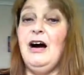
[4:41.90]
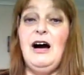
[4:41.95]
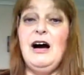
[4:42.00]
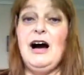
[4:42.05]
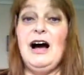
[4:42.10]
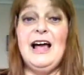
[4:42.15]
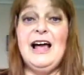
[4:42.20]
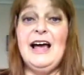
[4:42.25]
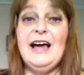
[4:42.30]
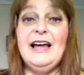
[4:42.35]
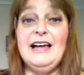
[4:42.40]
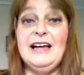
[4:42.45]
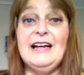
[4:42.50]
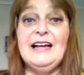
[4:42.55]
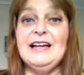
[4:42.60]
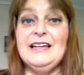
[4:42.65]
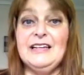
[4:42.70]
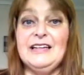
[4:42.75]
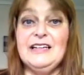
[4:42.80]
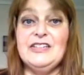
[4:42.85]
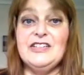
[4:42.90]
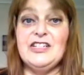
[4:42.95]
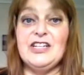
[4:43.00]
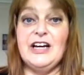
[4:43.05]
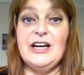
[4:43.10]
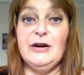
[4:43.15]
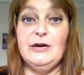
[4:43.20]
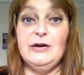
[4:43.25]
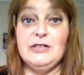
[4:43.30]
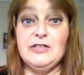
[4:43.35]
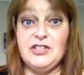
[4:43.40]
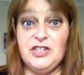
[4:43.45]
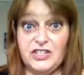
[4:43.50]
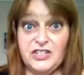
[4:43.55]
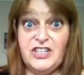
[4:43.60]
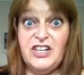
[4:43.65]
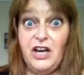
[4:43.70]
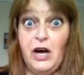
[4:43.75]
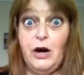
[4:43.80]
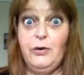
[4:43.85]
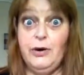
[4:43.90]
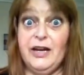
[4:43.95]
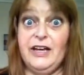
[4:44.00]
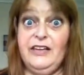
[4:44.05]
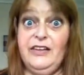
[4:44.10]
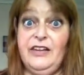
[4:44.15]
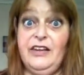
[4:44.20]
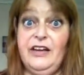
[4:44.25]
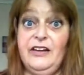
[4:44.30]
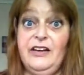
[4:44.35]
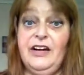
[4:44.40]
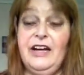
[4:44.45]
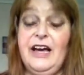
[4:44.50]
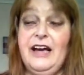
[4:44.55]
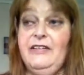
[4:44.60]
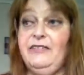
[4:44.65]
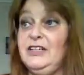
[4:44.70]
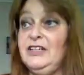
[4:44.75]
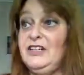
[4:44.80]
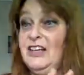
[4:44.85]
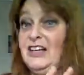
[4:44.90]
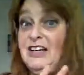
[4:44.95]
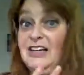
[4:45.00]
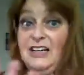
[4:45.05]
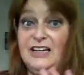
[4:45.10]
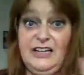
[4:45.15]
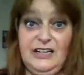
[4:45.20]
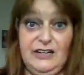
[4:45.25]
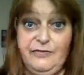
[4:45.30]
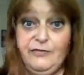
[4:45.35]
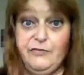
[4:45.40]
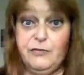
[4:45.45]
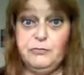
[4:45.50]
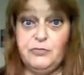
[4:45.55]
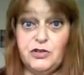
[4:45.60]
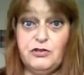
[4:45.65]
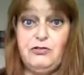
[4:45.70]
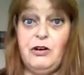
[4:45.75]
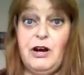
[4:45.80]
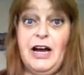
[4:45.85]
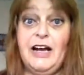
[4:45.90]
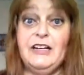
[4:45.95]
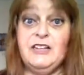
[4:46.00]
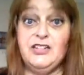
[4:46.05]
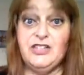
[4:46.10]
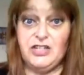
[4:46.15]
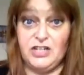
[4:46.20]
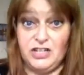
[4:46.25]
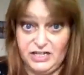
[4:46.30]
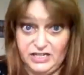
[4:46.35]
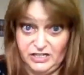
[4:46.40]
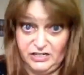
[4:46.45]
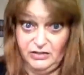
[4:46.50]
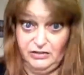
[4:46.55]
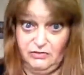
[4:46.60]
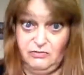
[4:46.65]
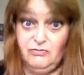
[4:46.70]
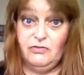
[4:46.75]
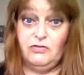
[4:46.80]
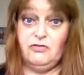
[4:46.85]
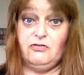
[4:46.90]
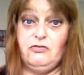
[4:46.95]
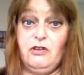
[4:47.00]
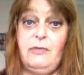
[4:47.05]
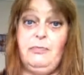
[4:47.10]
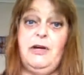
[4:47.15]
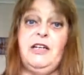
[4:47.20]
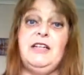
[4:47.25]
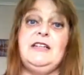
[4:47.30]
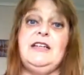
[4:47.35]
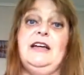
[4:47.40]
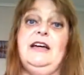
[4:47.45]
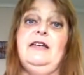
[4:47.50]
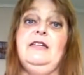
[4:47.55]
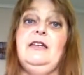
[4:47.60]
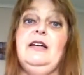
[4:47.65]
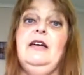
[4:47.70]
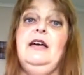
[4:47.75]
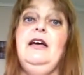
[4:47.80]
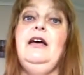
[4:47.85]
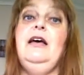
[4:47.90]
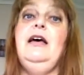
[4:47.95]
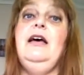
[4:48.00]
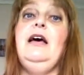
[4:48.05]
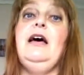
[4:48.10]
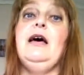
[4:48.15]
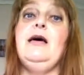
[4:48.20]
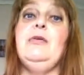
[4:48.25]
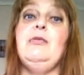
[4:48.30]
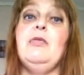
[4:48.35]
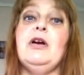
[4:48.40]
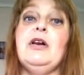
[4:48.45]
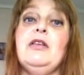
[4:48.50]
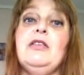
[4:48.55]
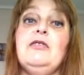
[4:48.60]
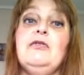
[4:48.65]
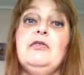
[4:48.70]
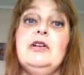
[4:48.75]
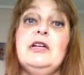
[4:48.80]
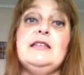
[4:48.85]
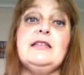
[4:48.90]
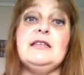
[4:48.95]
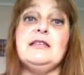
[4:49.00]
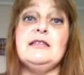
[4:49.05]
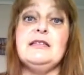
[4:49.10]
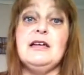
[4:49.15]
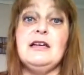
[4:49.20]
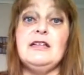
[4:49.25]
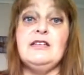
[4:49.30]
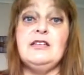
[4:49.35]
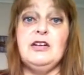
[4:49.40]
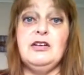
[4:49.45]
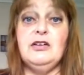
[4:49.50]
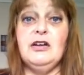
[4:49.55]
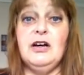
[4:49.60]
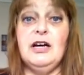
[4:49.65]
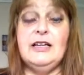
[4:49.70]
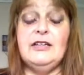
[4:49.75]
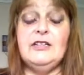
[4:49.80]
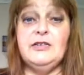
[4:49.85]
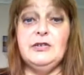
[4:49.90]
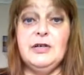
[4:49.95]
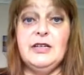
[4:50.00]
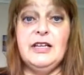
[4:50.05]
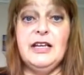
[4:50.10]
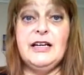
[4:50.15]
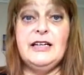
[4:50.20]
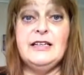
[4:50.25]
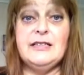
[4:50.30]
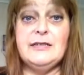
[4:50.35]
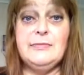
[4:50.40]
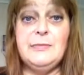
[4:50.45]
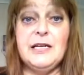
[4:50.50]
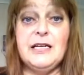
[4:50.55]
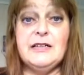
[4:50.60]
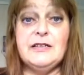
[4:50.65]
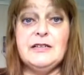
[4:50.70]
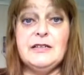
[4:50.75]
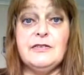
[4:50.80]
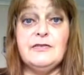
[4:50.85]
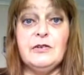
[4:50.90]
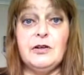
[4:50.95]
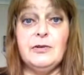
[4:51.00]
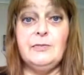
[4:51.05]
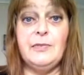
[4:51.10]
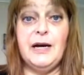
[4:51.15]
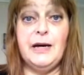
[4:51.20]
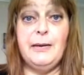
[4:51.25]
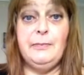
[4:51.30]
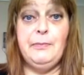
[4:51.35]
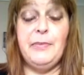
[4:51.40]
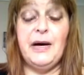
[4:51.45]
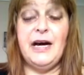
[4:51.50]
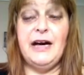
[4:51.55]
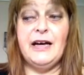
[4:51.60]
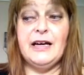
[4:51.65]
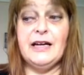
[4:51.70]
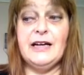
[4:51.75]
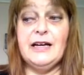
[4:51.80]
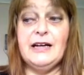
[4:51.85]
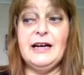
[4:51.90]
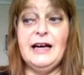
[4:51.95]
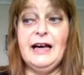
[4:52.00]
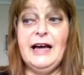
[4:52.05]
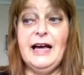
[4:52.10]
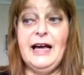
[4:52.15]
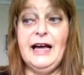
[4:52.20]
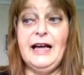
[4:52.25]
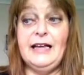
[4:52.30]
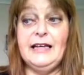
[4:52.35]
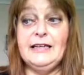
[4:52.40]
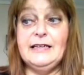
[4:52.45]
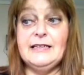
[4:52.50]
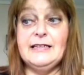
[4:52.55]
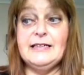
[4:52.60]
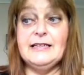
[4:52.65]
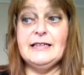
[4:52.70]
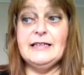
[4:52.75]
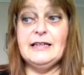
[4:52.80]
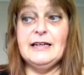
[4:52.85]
I hate cleaning showers, just going in there and having to clean it from scratch and scrub it down. And one of the reasons I don't like doing that is because I've got a bad back, and